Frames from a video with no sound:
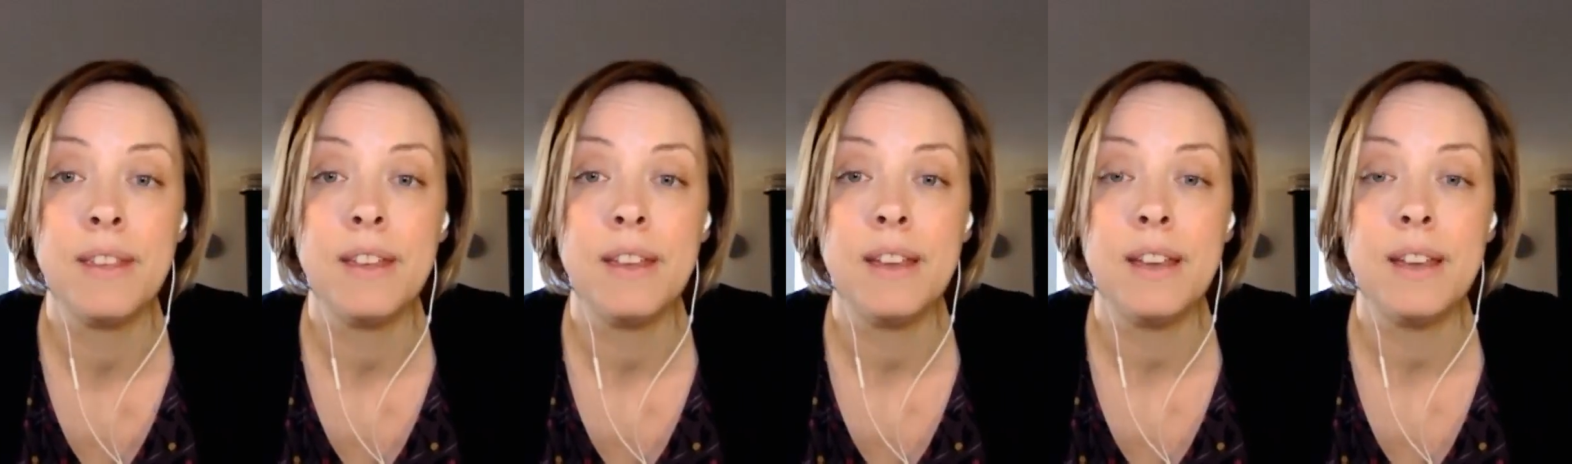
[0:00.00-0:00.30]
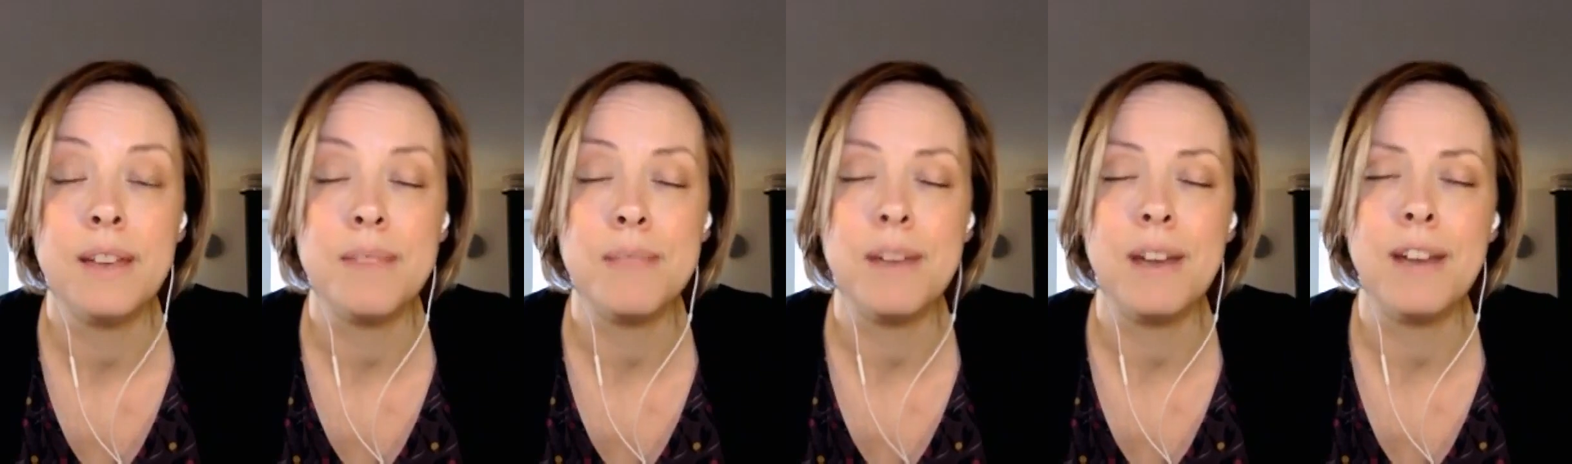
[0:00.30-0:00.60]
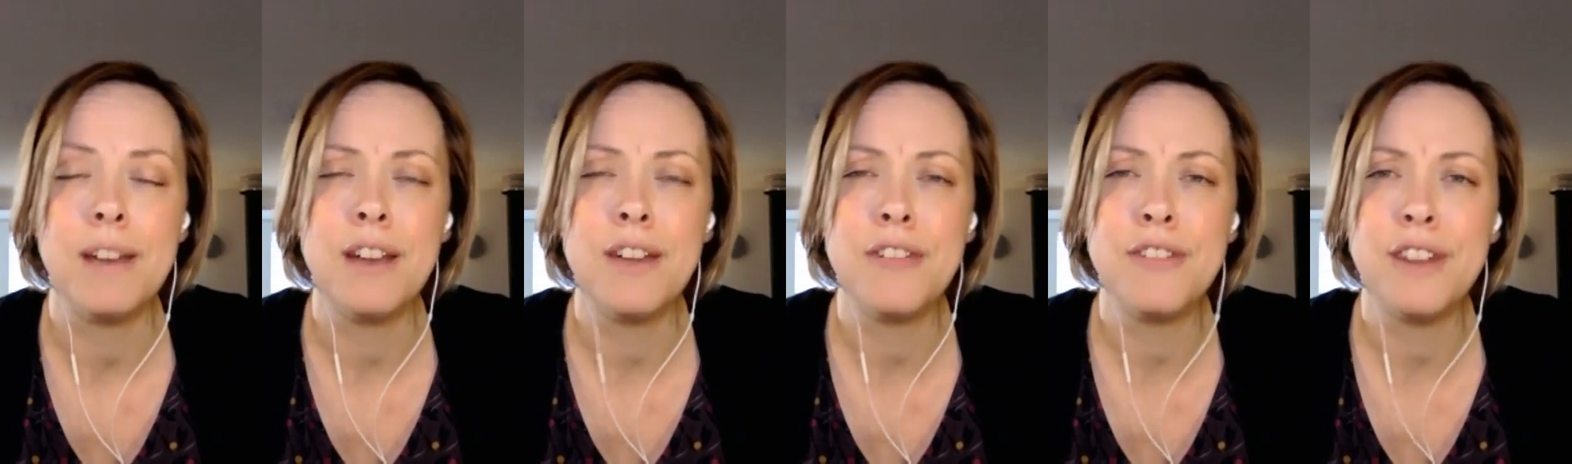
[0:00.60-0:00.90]

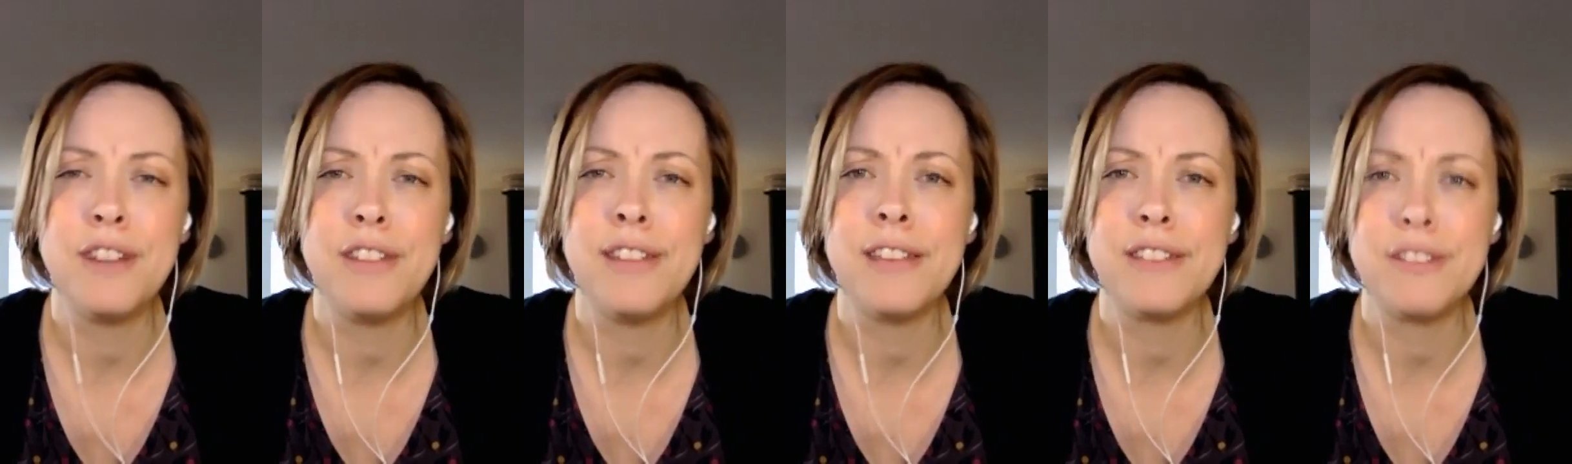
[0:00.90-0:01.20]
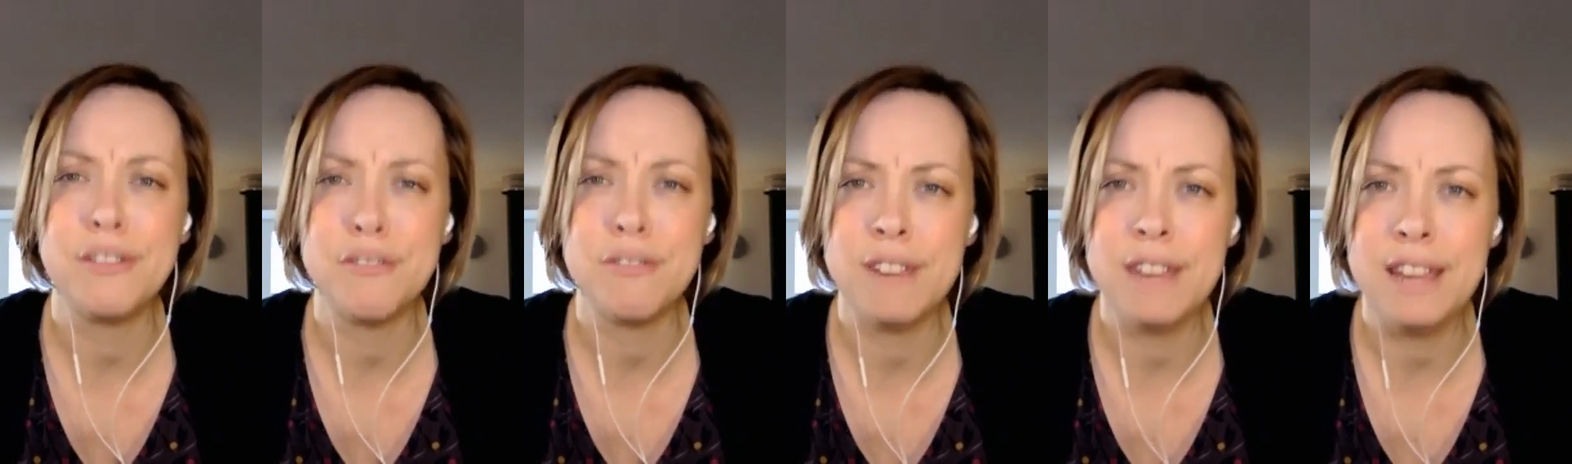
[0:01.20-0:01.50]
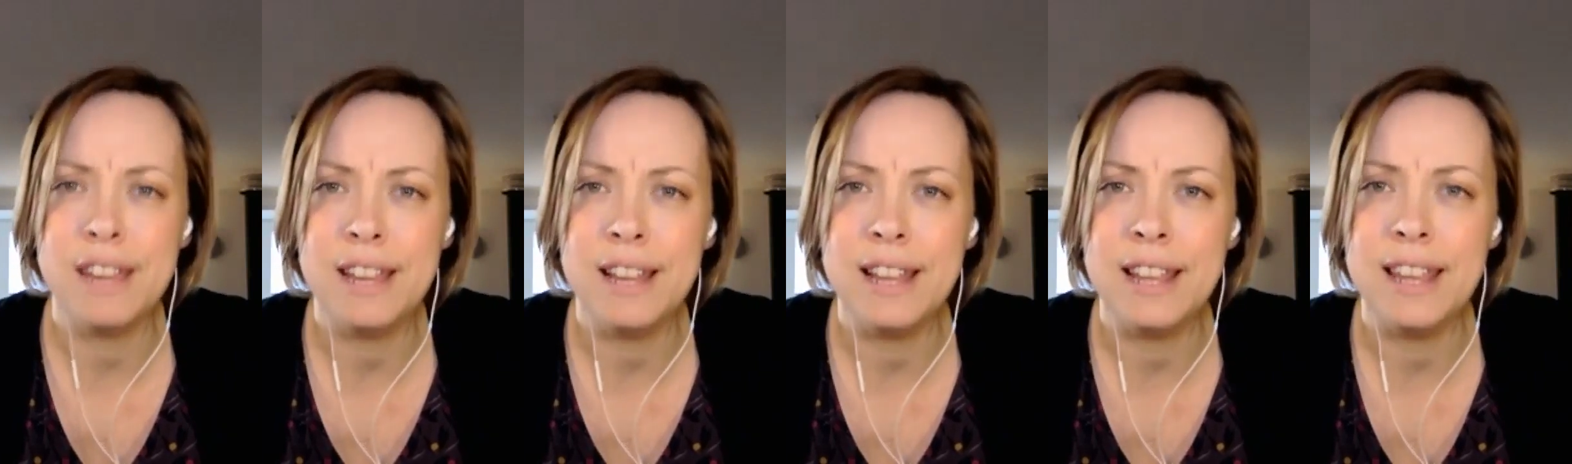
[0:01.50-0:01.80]
And I find that's a
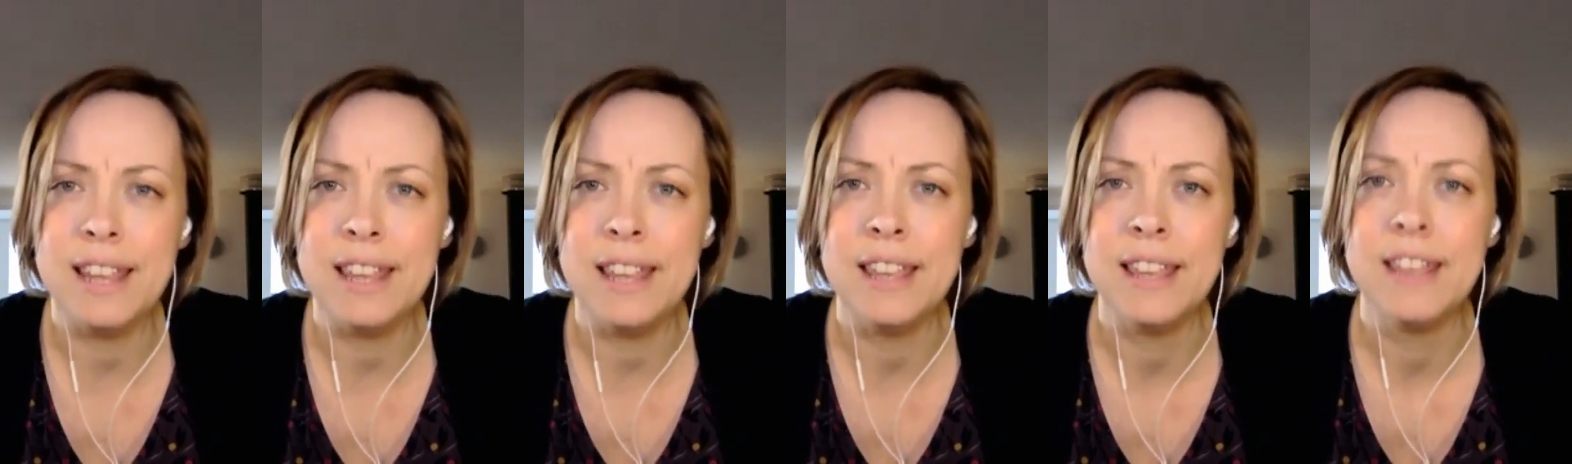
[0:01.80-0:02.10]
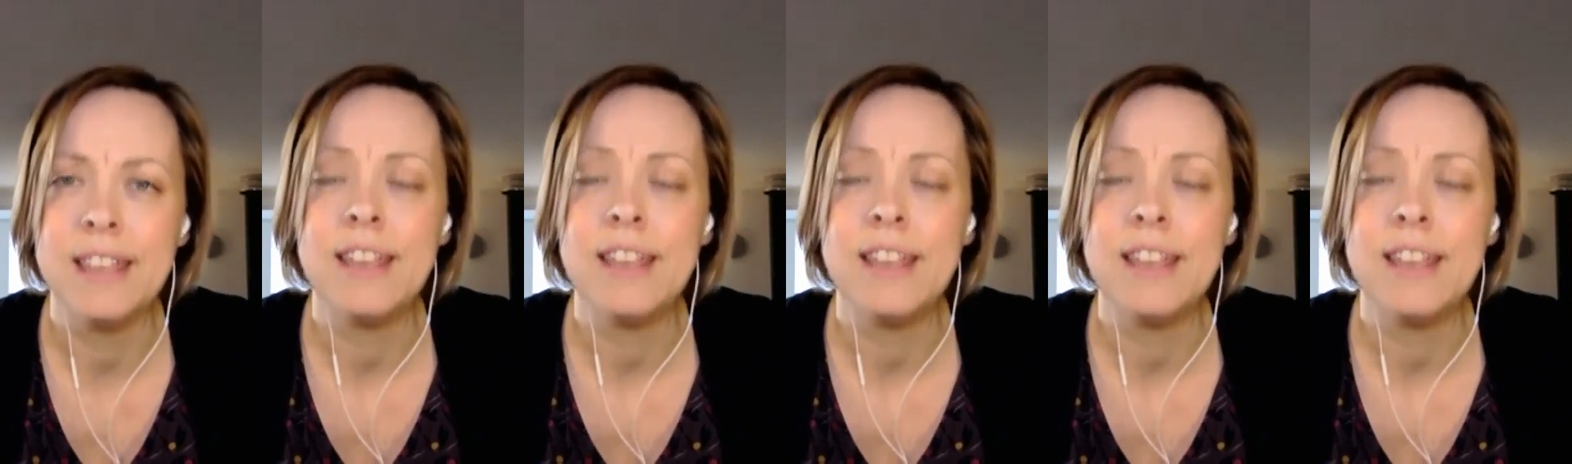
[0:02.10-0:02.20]
really